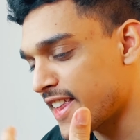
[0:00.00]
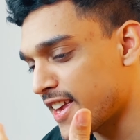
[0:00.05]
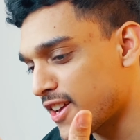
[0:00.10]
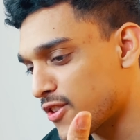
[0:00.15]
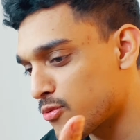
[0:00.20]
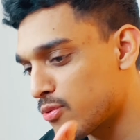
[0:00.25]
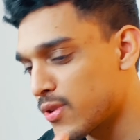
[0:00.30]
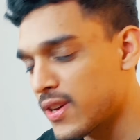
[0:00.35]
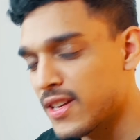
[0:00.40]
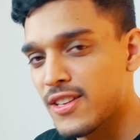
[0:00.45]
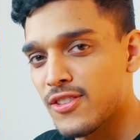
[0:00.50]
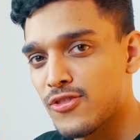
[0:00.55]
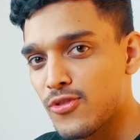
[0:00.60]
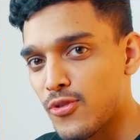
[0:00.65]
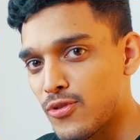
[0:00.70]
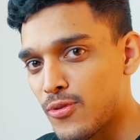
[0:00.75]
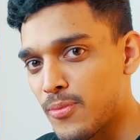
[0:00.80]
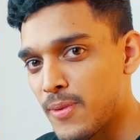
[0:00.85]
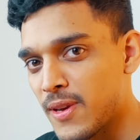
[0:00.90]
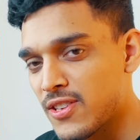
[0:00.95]
then create this
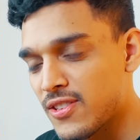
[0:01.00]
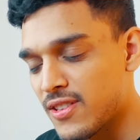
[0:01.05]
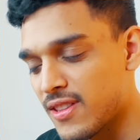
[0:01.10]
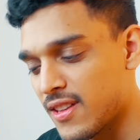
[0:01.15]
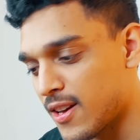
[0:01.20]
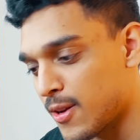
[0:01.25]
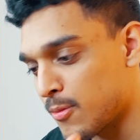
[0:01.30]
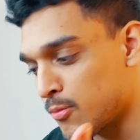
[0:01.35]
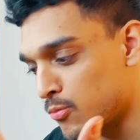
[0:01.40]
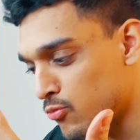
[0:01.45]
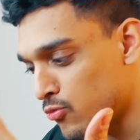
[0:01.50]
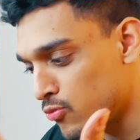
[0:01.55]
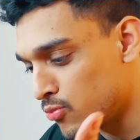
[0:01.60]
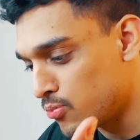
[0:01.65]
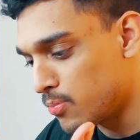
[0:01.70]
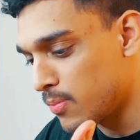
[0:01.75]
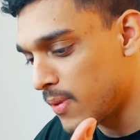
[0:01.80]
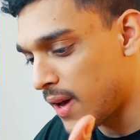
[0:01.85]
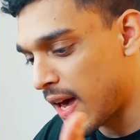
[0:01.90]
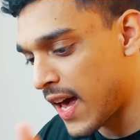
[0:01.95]
automation that I'm
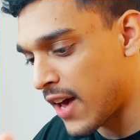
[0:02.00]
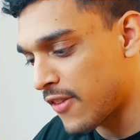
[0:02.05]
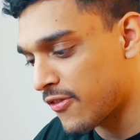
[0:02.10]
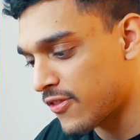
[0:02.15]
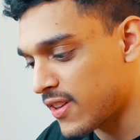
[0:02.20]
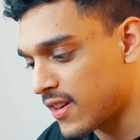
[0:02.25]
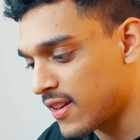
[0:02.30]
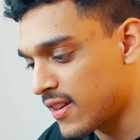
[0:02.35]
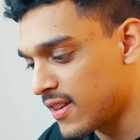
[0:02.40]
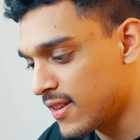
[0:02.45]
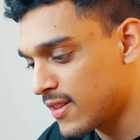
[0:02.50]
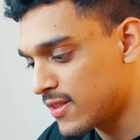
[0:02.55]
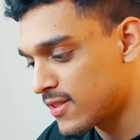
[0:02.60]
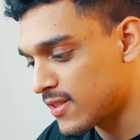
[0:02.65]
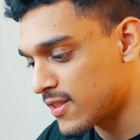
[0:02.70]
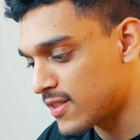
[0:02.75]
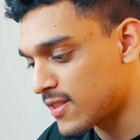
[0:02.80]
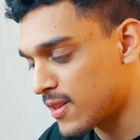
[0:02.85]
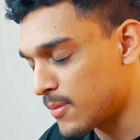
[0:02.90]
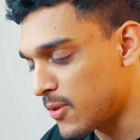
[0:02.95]
after. So
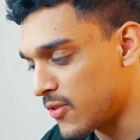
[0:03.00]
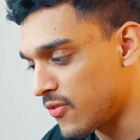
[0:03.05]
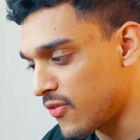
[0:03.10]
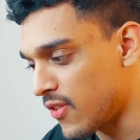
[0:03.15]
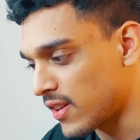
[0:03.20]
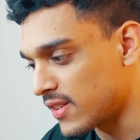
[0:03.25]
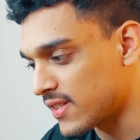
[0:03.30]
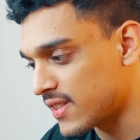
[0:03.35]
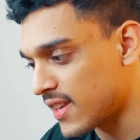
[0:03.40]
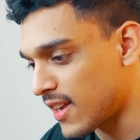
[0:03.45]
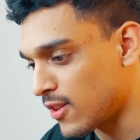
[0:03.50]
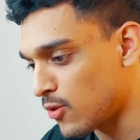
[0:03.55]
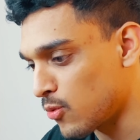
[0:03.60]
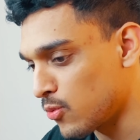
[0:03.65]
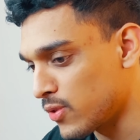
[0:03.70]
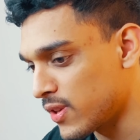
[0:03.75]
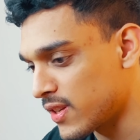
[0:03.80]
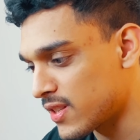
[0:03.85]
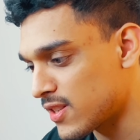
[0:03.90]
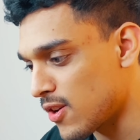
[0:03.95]
it's gonna be fun setting all
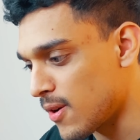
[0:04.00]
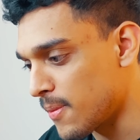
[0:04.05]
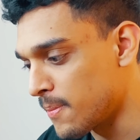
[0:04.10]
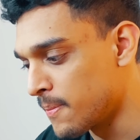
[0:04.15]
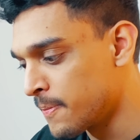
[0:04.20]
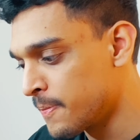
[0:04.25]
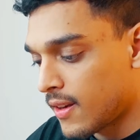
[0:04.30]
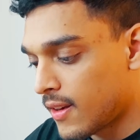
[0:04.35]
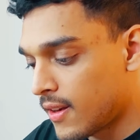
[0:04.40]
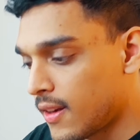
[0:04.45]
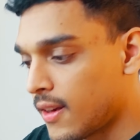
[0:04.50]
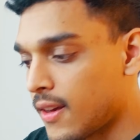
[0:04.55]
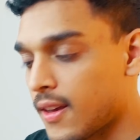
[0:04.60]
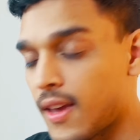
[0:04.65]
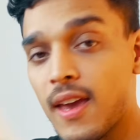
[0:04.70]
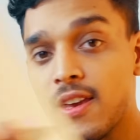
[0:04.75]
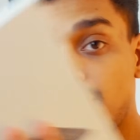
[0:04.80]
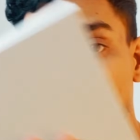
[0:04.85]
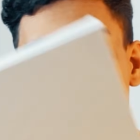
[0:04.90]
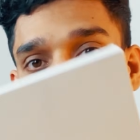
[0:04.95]
this up.
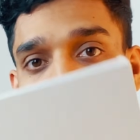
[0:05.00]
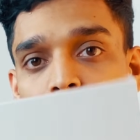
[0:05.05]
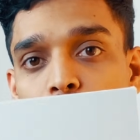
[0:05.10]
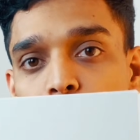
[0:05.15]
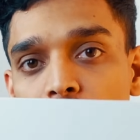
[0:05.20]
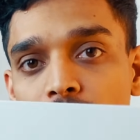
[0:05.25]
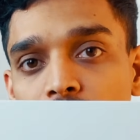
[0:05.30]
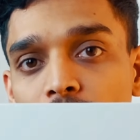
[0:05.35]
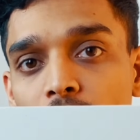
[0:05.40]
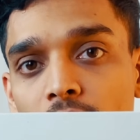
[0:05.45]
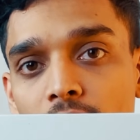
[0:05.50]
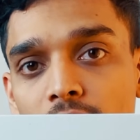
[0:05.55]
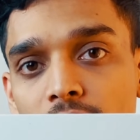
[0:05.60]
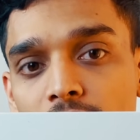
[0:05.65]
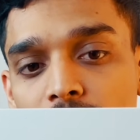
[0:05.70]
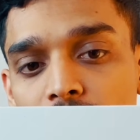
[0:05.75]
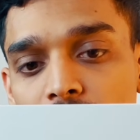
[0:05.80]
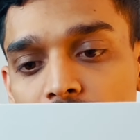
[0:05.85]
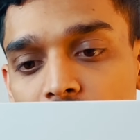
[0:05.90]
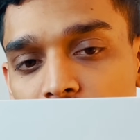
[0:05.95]
Okay, so I've got
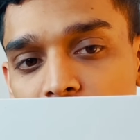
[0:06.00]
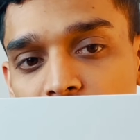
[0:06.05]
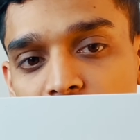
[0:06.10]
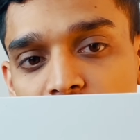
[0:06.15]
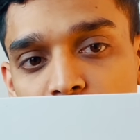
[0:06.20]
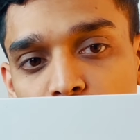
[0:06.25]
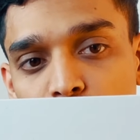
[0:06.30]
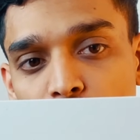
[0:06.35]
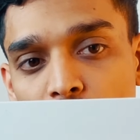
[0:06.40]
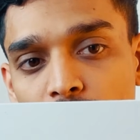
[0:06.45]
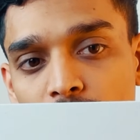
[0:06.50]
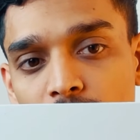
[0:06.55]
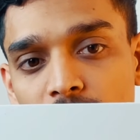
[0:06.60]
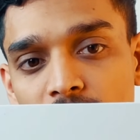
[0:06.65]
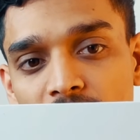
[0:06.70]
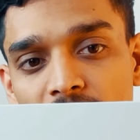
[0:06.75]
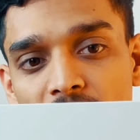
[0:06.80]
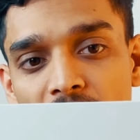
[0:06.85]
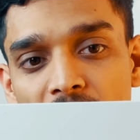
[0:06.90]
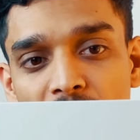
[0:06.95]
this as well,
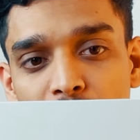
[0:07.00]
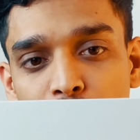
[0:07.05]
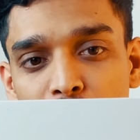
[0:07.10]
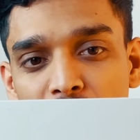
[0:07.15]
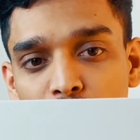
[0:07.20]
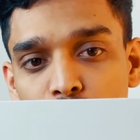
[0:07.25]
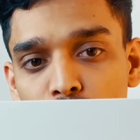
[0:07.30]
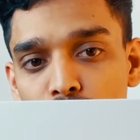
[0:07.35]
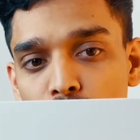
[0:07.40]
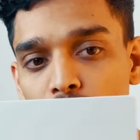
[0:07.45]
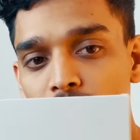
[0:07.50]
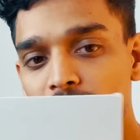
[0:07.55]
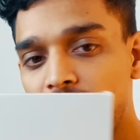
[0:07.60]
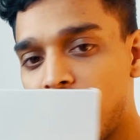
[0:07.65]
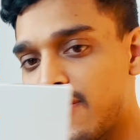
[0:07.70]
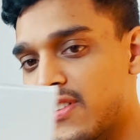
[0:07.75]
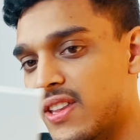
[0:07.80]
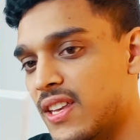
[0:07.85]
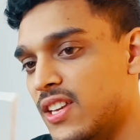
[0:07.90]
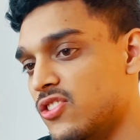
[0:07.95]
the iPad Pro
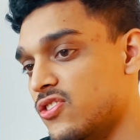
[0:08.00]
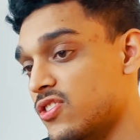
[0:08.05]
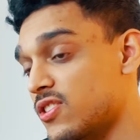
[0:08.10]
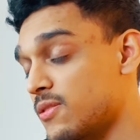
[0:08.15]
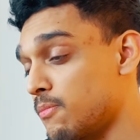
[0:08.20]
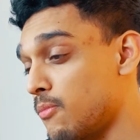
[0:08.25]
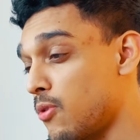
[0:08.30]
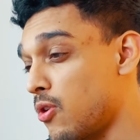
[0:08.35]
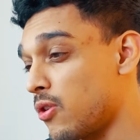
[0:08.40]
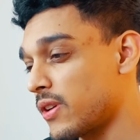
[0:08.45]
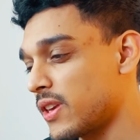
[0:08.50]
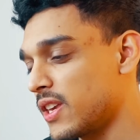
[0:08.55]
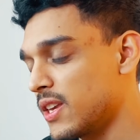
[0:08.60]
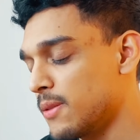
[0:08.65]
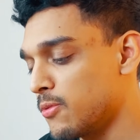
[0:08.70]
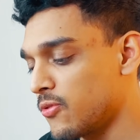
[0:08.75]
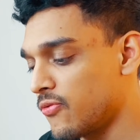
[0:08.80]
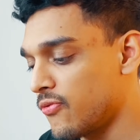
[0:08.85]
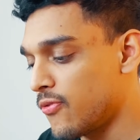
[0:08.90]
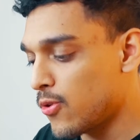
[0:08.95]
11-inch Smart
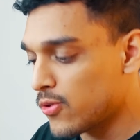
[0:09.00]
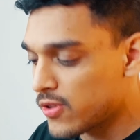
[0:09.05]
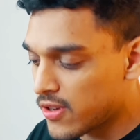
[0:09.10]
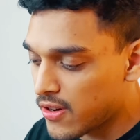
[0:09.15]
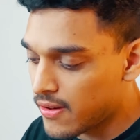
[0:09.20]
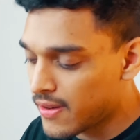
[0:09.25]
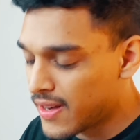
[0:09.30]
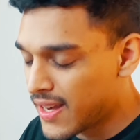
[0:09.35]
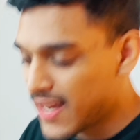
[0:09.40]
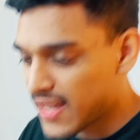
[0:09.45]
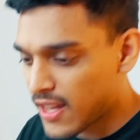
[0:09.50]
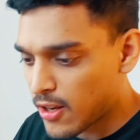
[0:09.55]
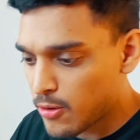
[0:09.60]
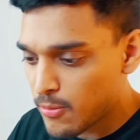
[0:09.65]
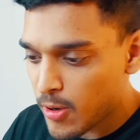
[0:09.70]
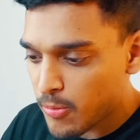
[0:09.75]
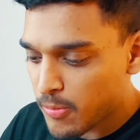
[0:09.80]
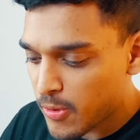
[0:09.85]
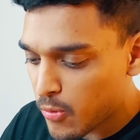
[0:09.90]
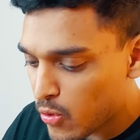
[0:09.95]
Keyboard Folio. And you
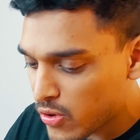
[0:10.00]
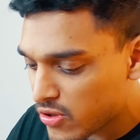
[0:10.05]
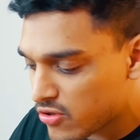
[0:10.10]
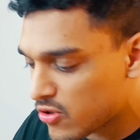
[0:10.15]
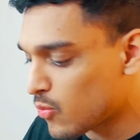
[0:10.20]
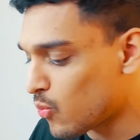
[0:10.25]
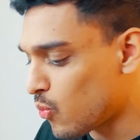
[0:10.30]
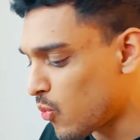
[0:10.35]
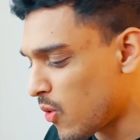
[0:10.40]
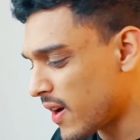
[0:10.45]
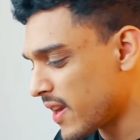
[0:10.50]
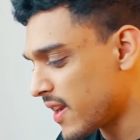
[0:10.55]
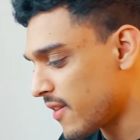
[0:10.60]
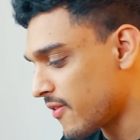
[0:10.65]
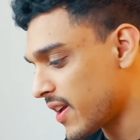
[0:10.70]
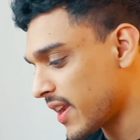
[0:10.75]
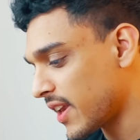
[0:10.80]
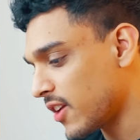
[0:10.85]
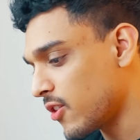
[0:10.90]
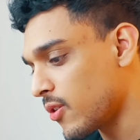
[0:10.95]
might be wondering, why have
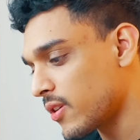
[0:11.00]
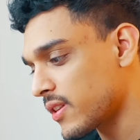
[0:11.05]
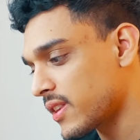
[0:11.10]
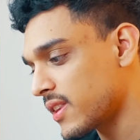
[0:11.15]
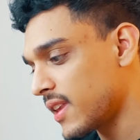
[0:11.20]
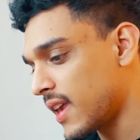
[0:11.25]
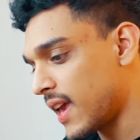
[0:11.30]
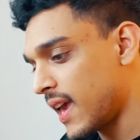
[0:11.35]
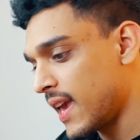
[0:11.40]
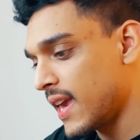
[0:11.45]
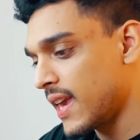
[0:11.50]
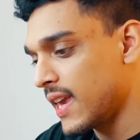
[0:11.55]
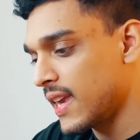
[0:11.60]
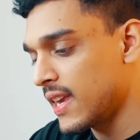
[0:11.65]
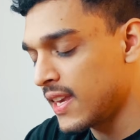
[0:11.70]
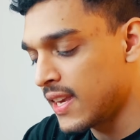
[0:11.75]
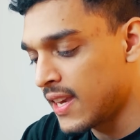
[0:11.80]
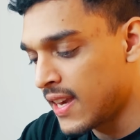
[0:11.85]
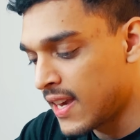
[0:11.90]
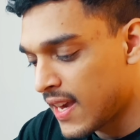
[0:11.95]
I got a